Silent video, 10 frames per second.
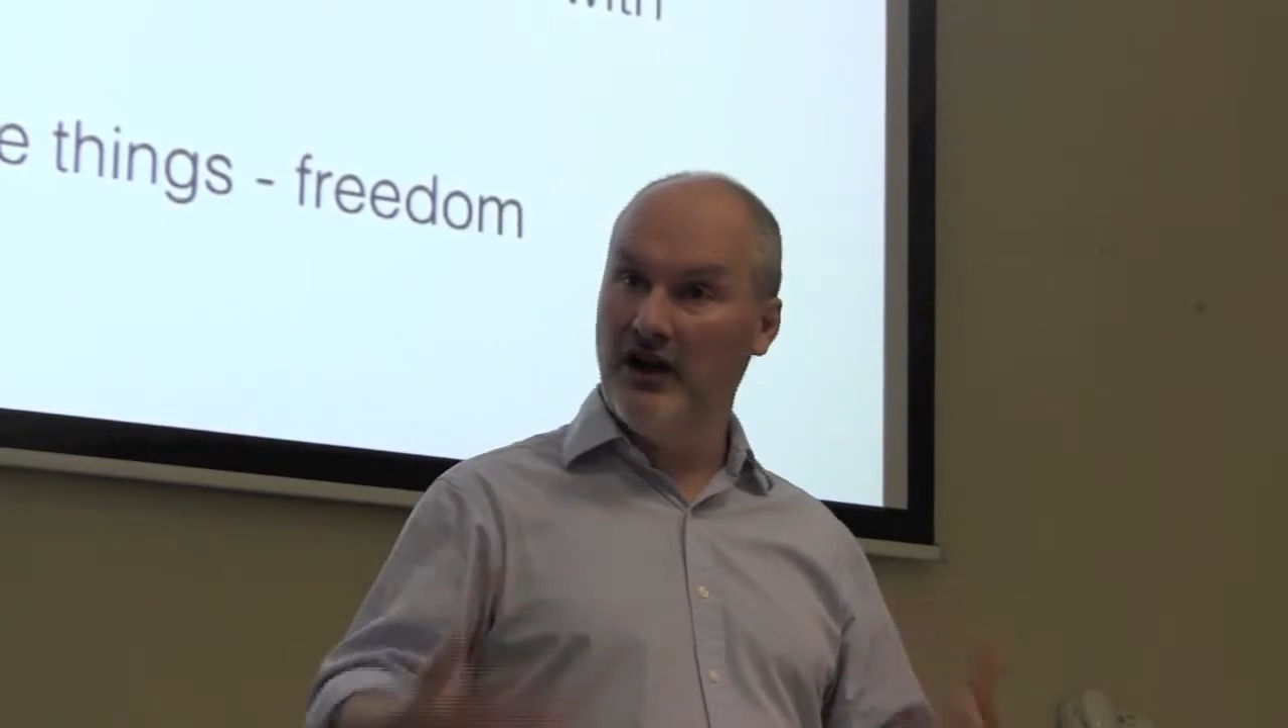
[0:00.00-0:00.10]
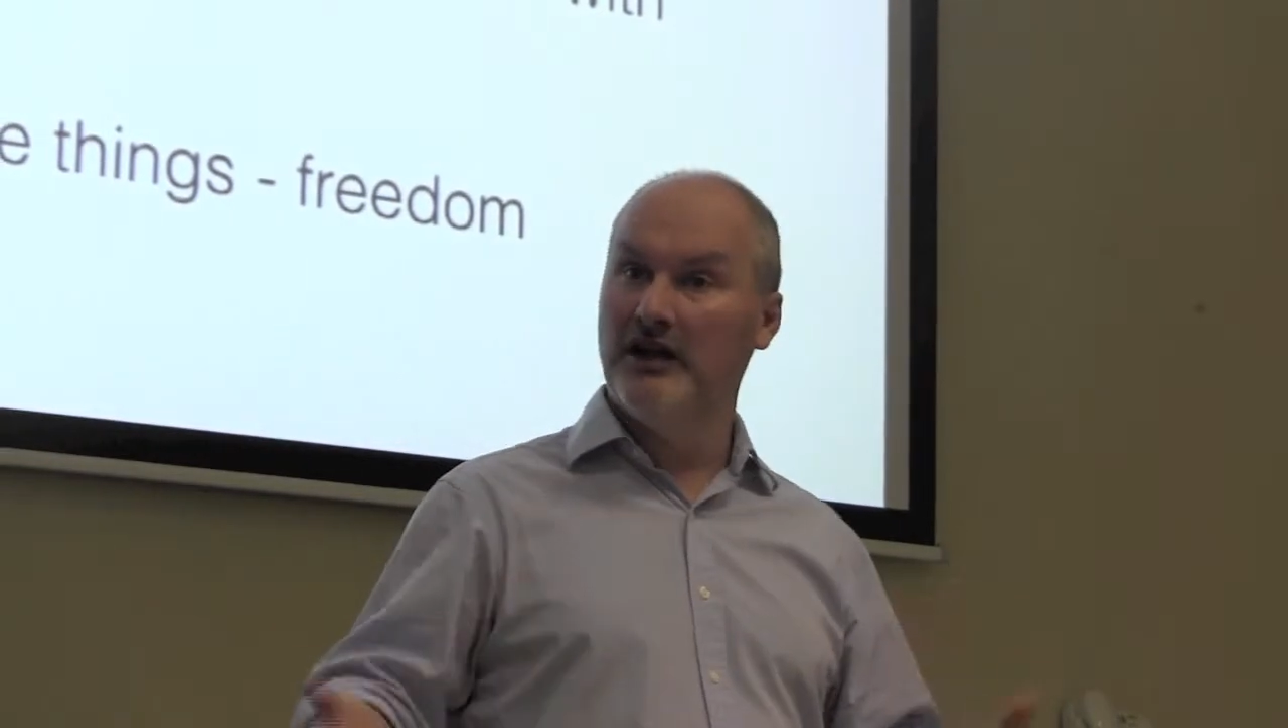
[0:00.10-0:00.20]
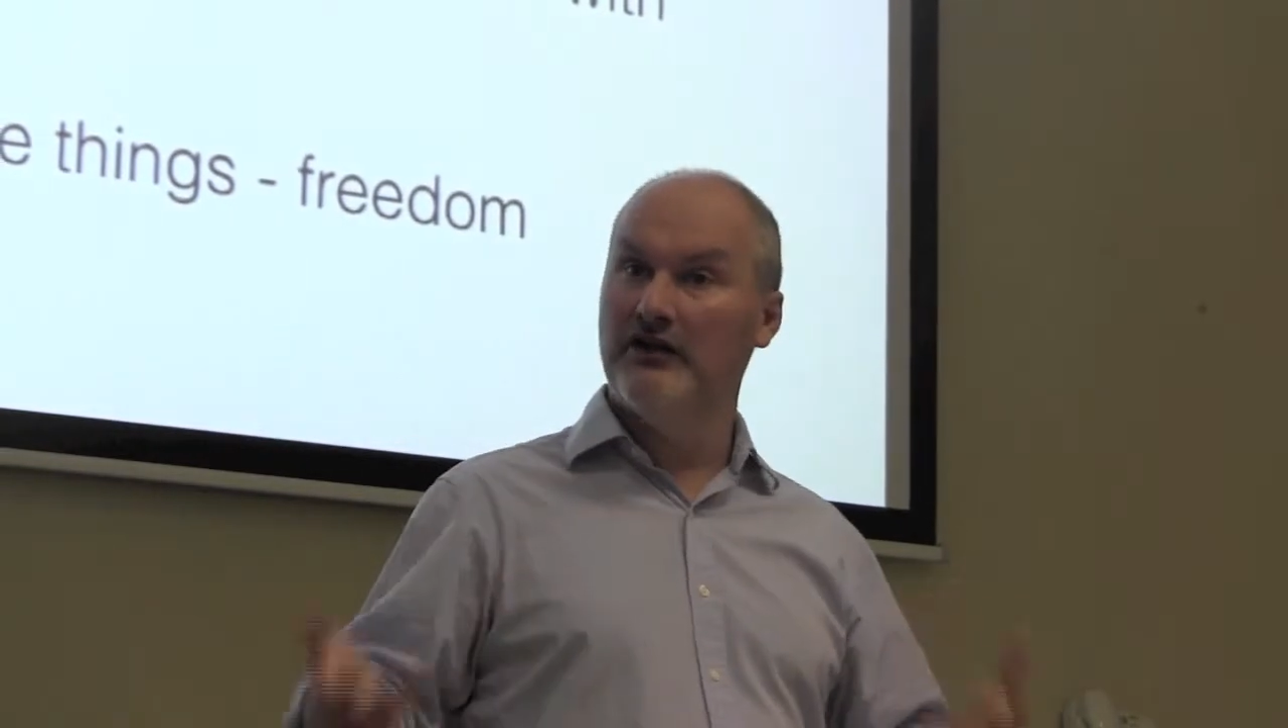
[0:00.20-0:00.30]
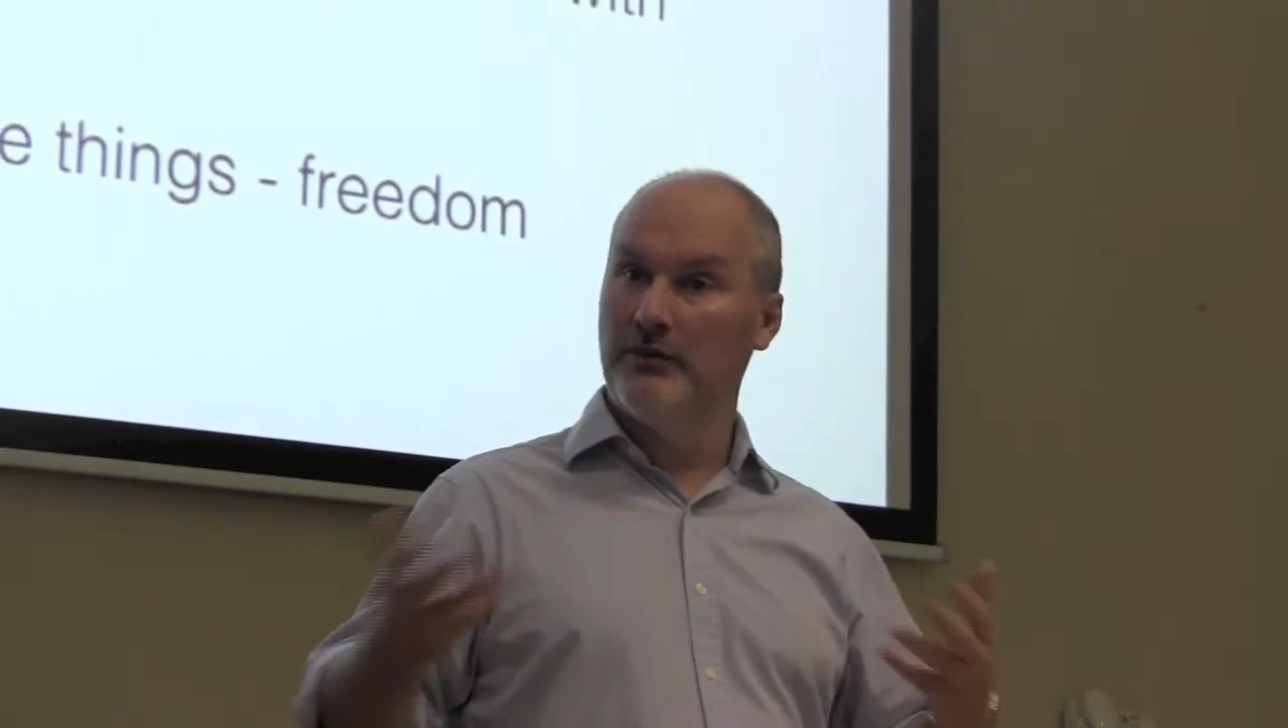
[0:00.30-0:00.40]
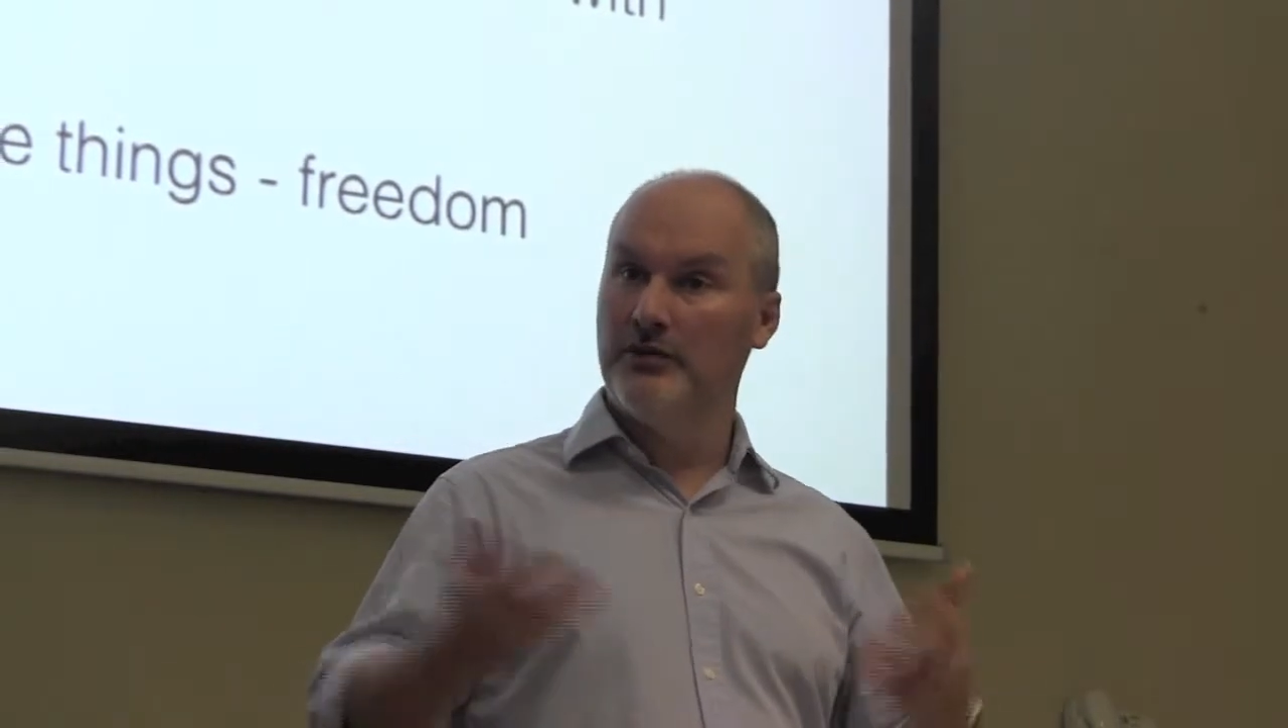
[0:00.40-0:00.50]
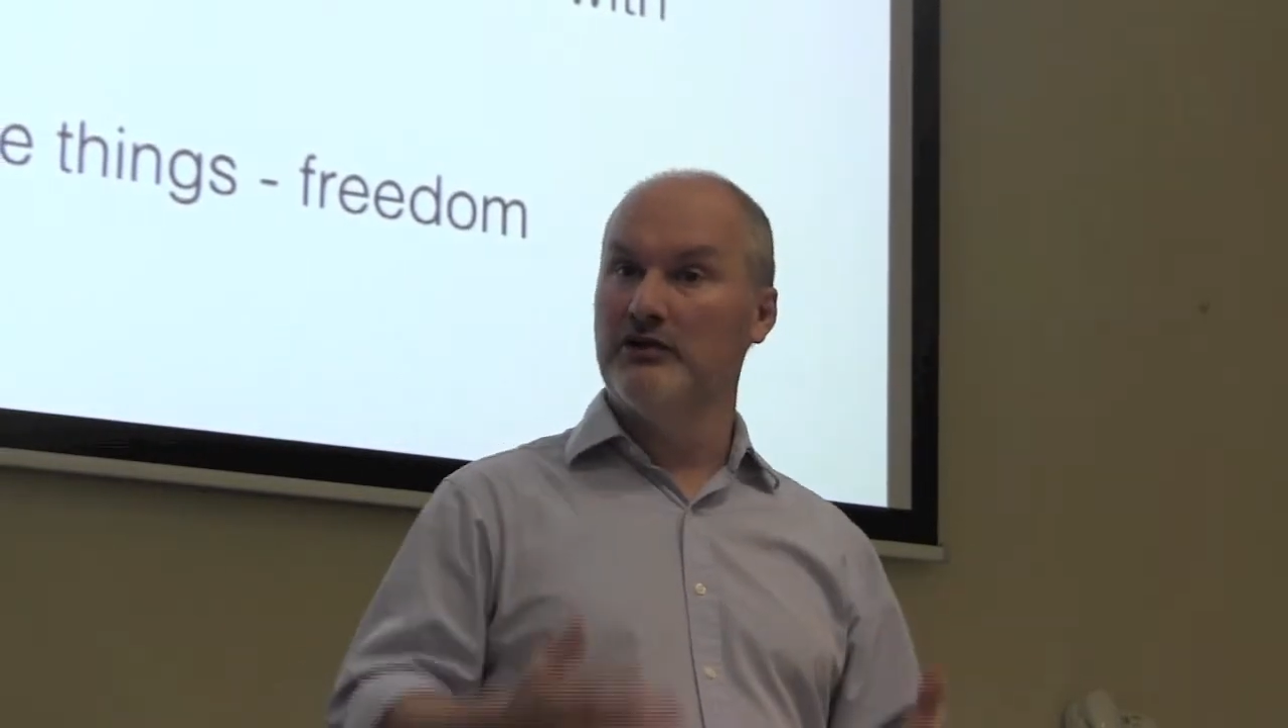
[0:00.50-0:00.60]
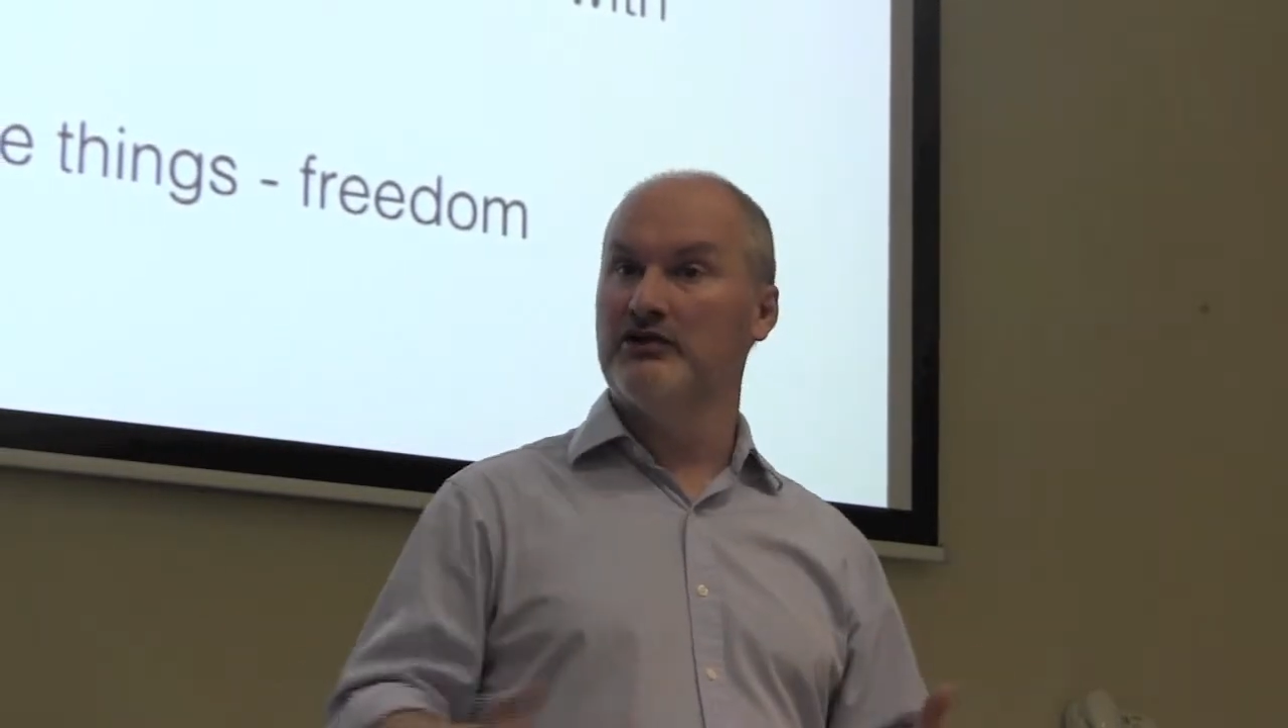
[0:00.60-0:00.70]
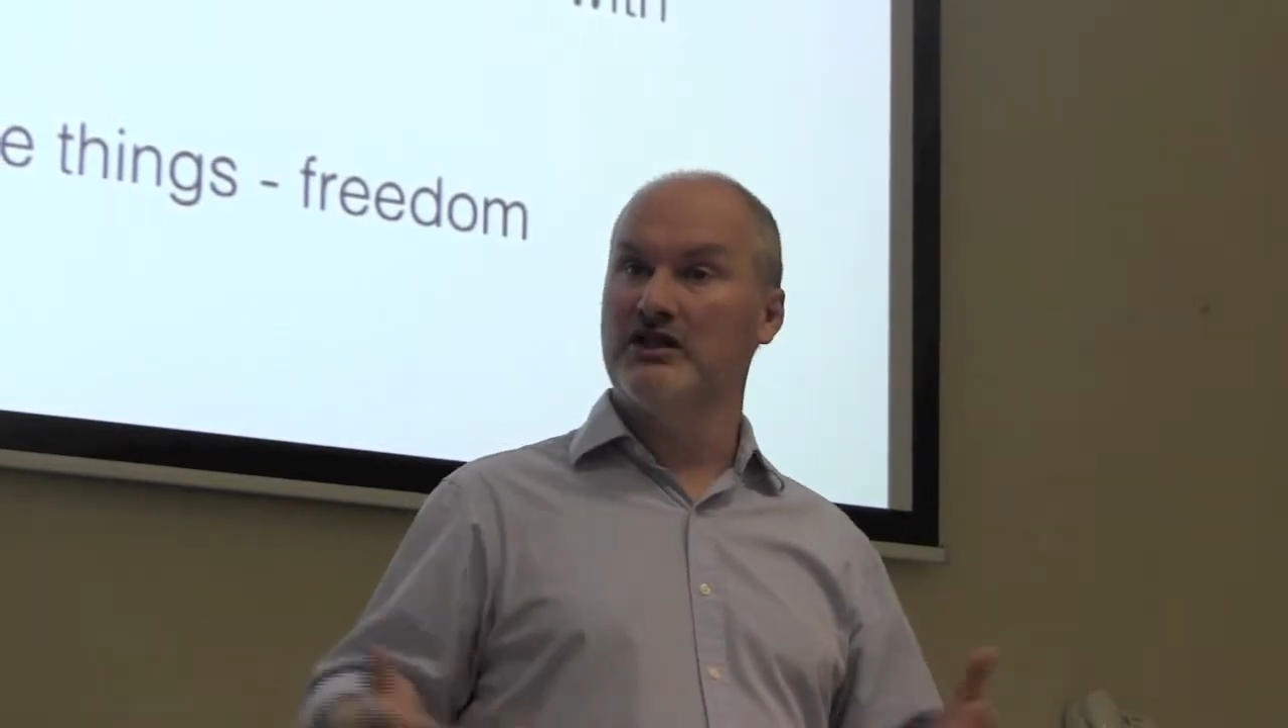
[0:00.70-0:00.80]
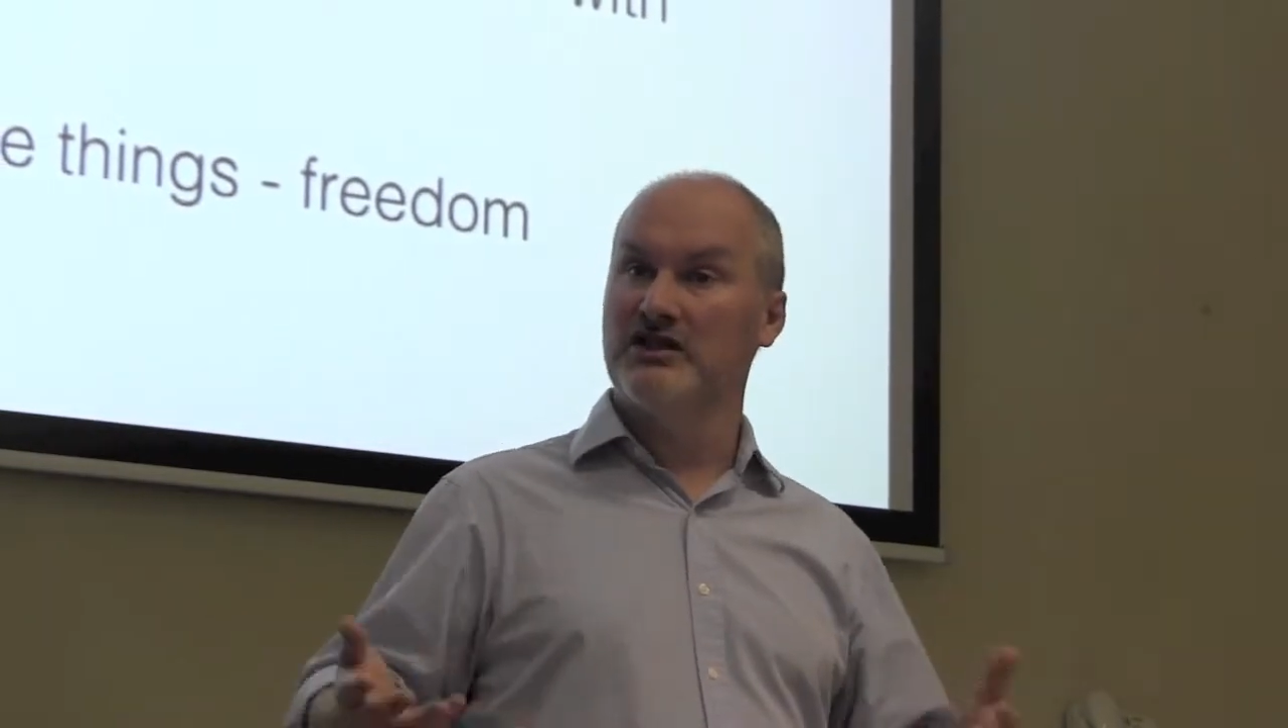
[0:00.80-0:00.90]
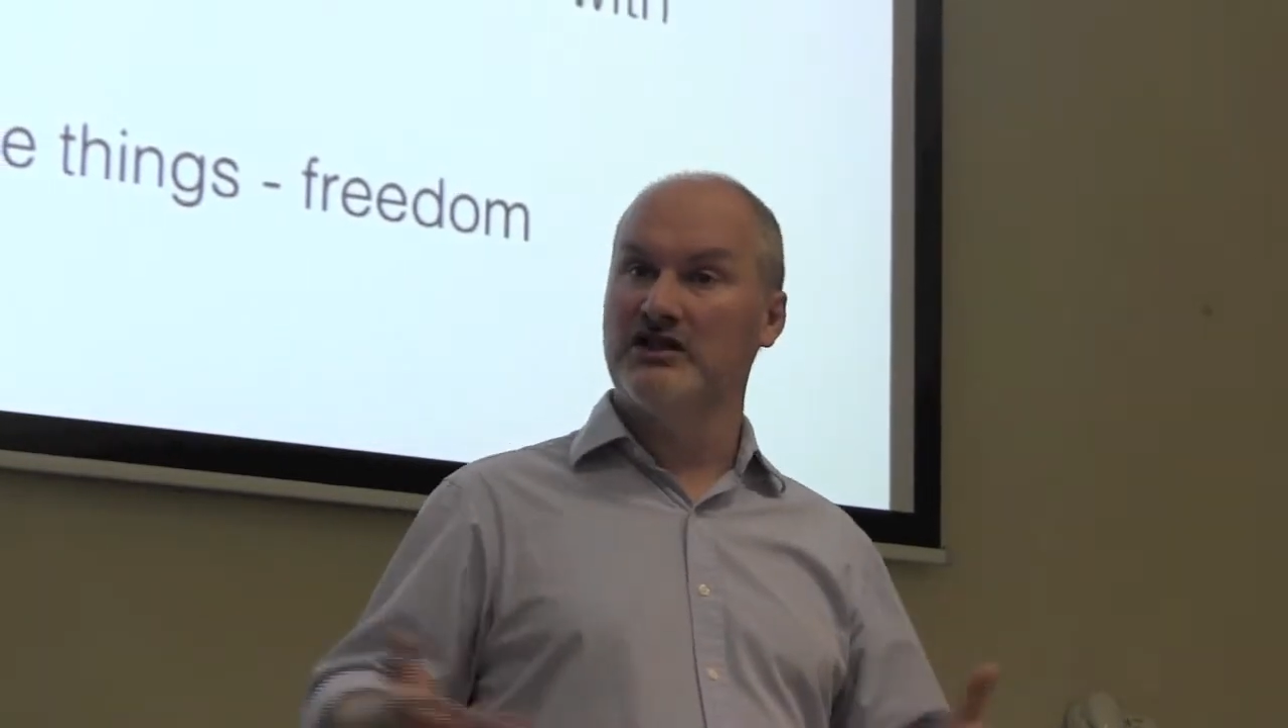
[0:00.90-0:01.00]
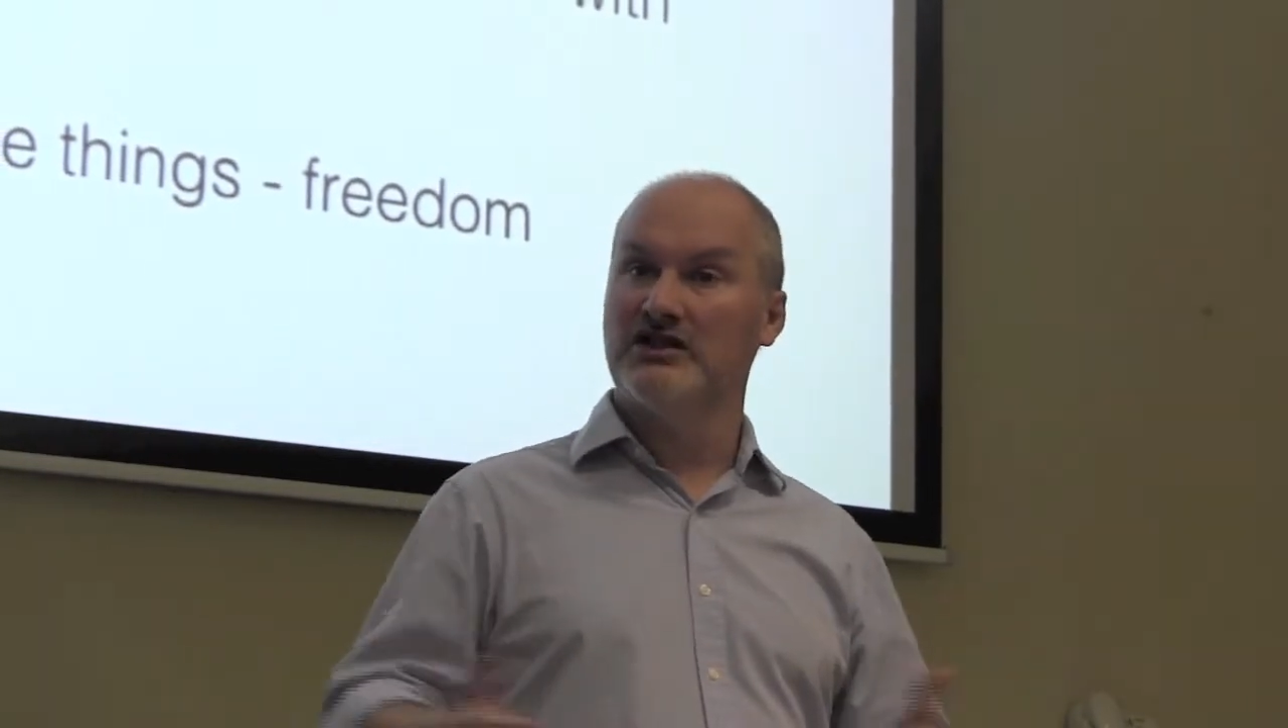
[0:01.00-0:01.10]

kind of abuses